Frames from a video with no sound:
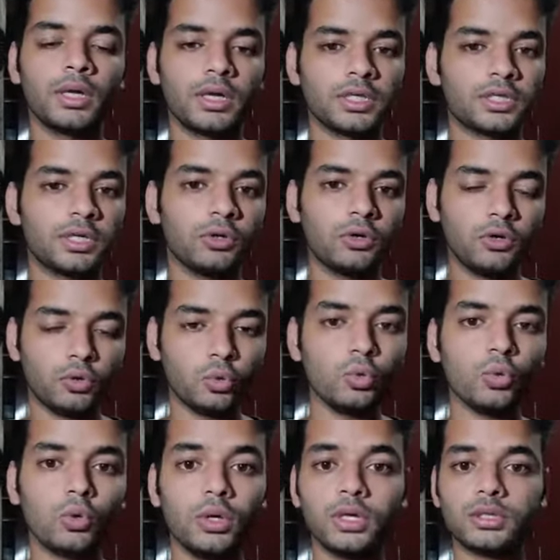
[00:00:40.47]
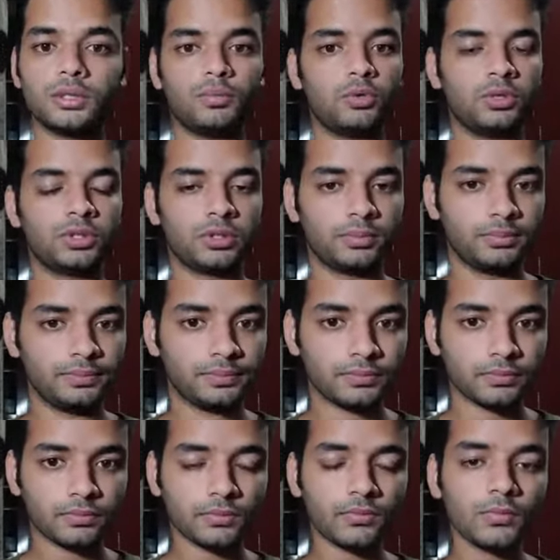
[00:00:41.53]
resting on two roller supports.
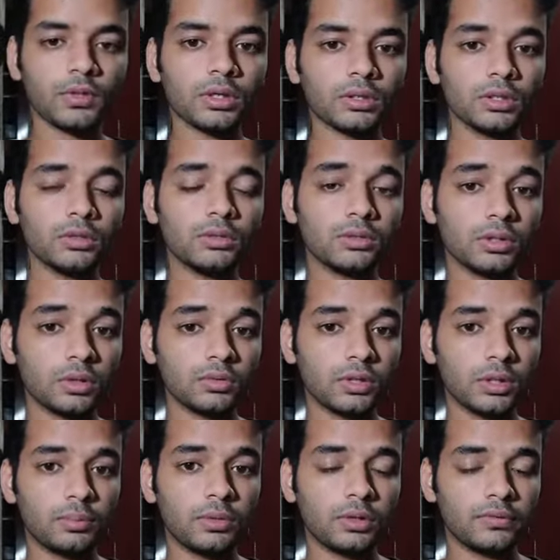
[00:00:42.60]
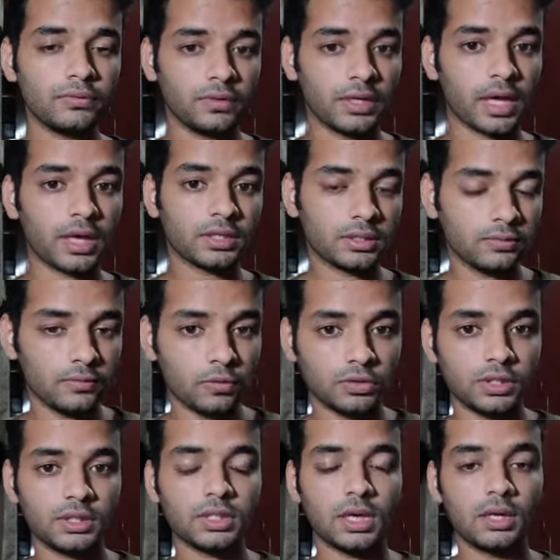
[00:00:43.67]
Now the number of reaction
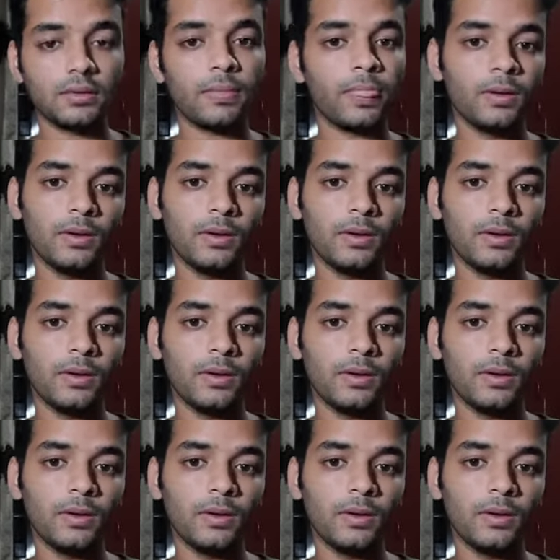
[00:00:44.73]
forces are